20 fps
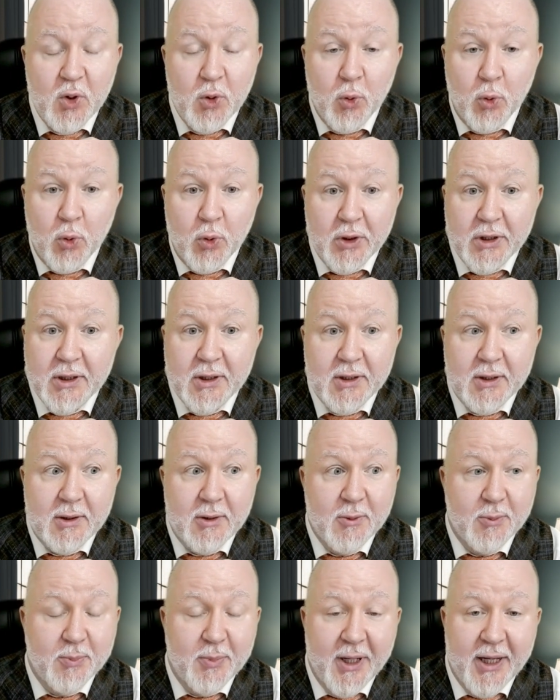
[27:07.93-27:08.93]
ordered
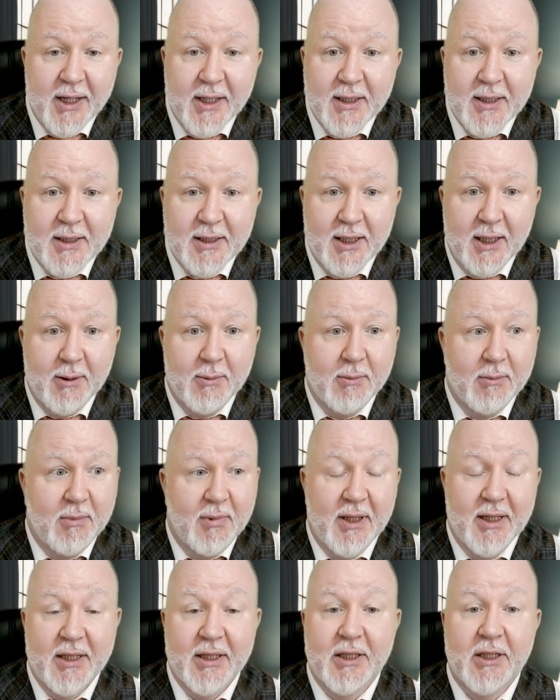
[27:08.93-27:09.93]
to pay some
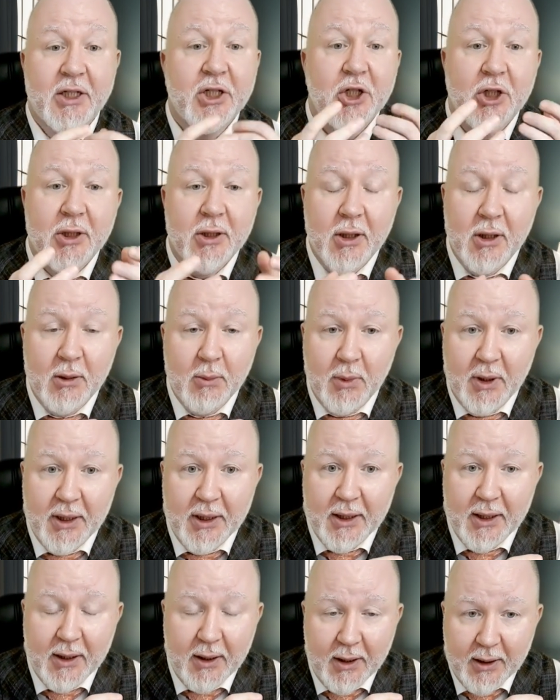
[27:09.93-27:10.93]
additional
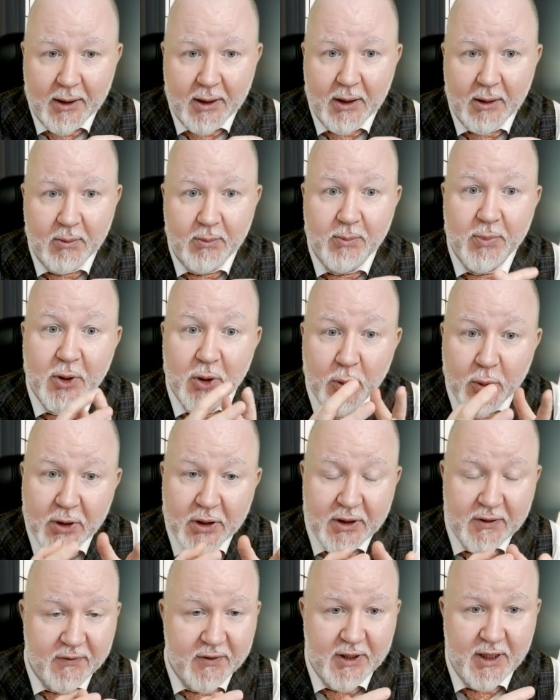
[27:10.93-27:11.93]
money, like in
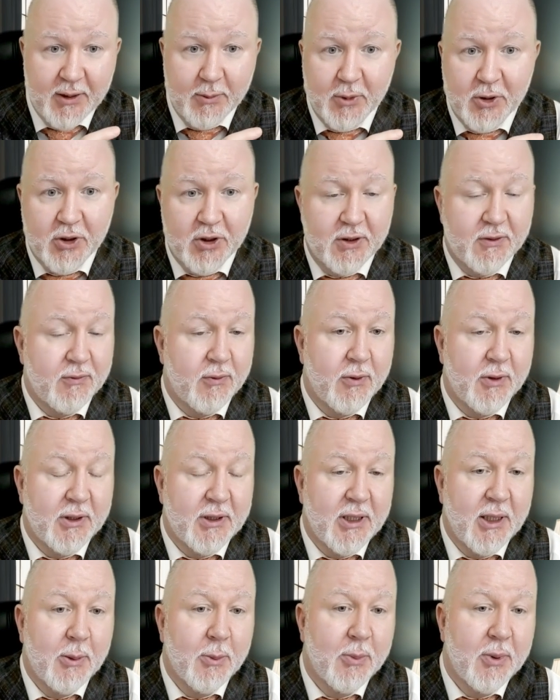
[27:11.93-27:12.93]
punitive damages, for
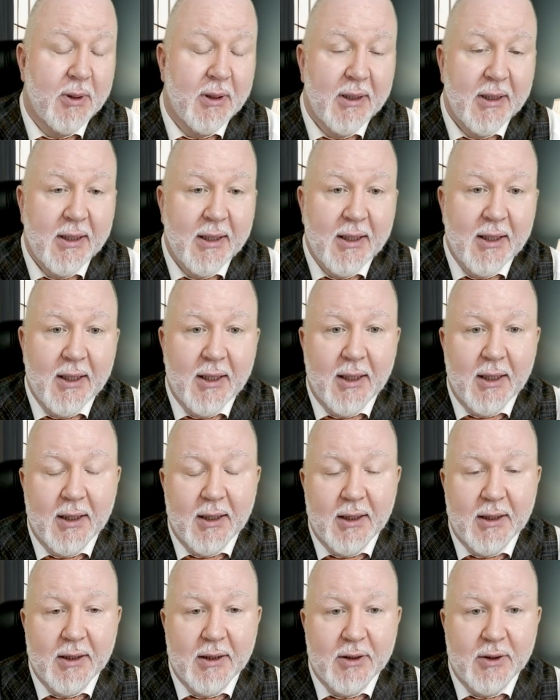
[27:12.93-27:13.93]
example,
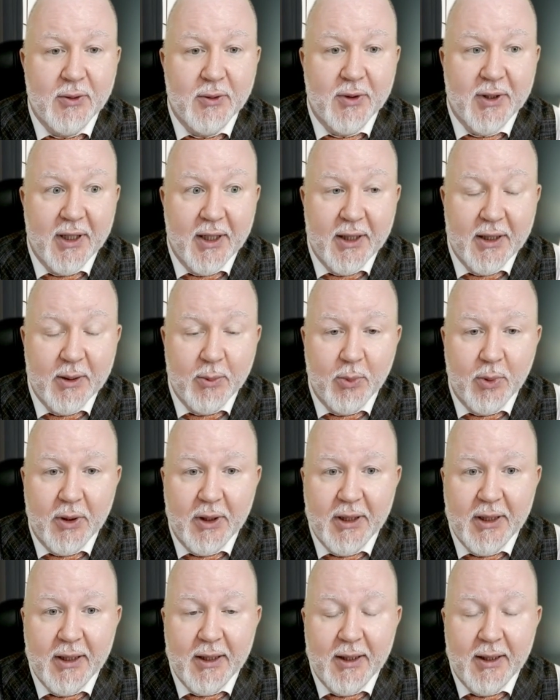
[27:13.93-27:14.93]
to the other
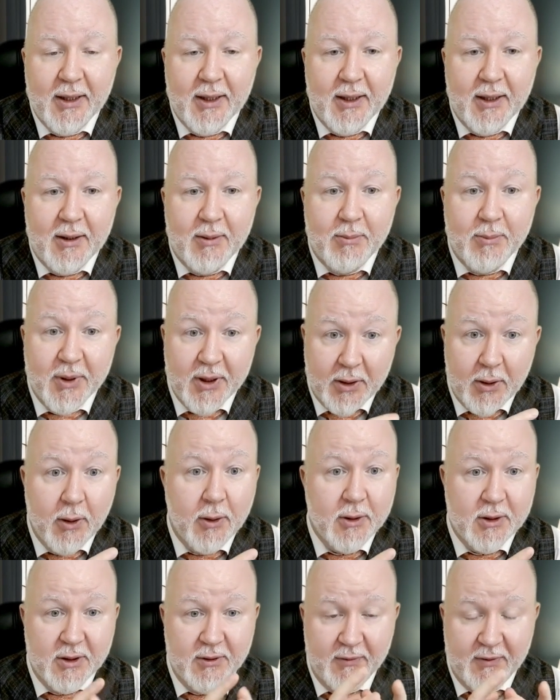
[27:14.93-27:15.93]
party
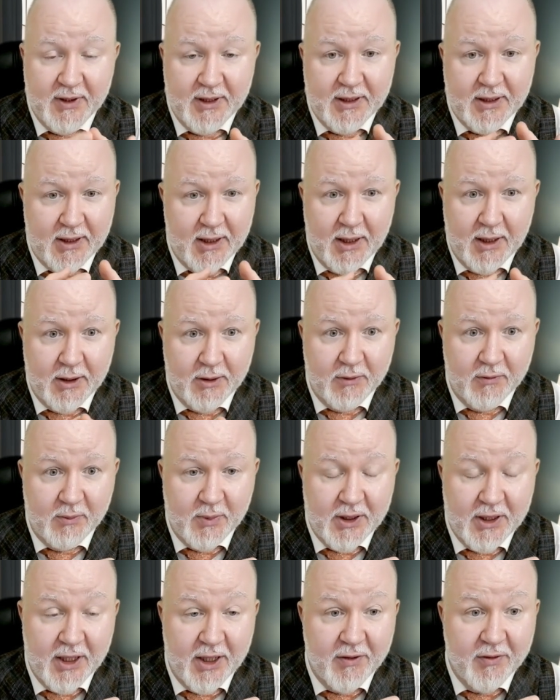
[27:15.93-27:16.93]
because of this kind of
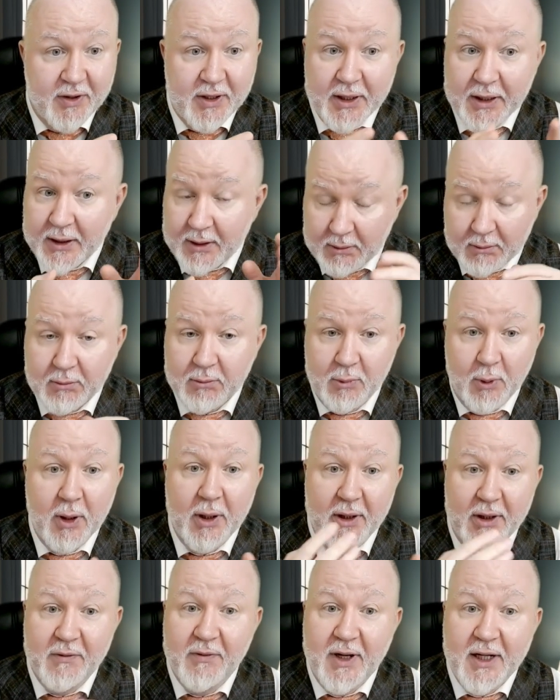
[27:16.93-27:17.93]
behavior, and
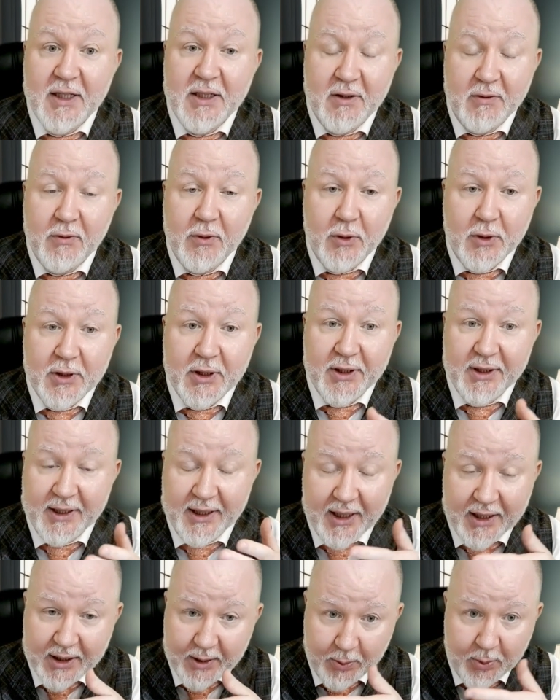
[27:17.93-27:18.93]
vice versa.
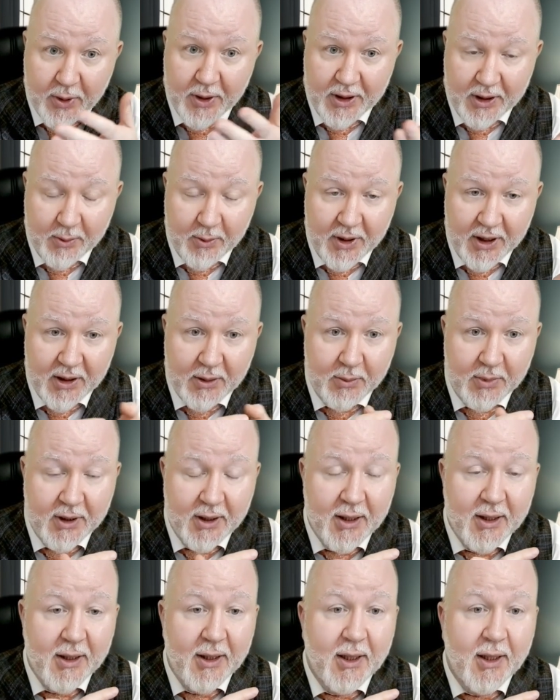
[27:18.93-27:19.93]
The other party might
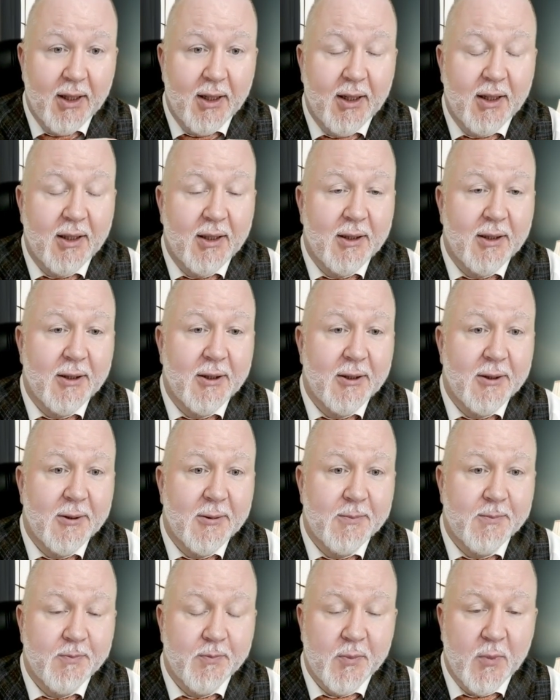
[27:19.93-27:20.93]
be
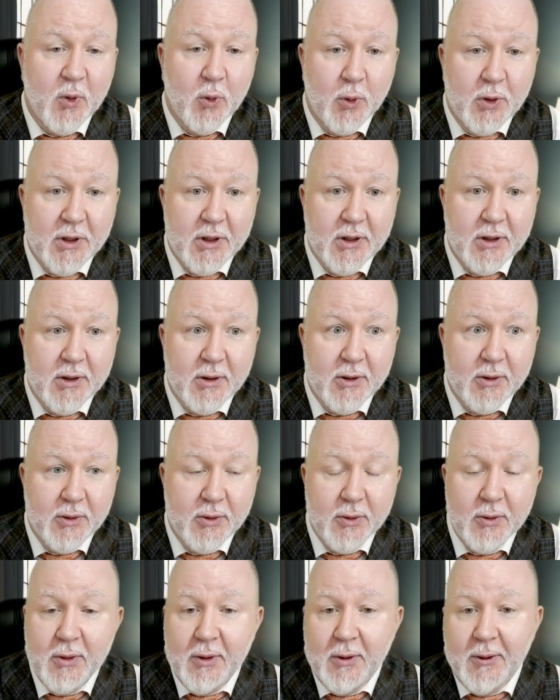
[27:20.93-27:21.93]
ordered to
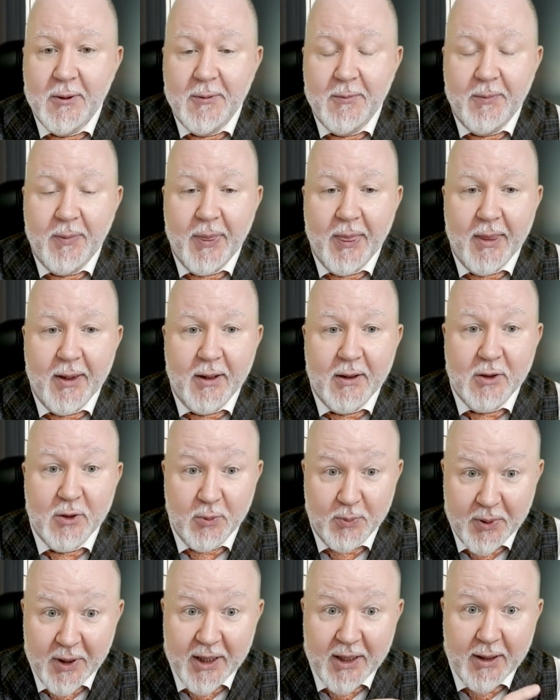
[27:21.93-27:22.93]
do to
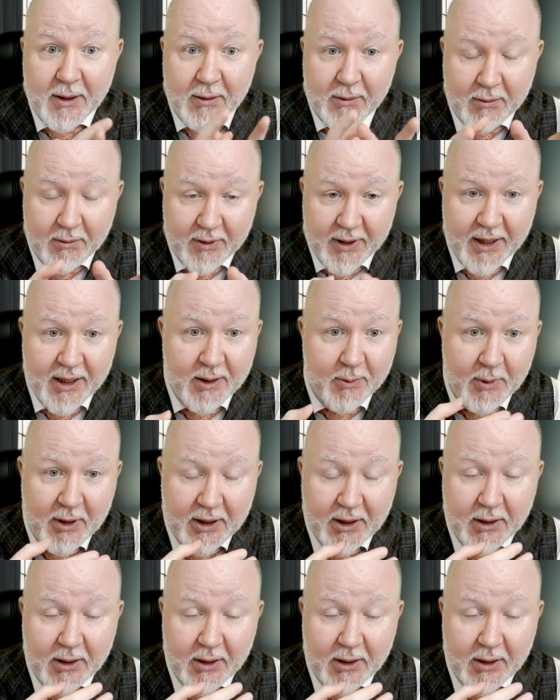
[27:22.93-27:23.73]
pay that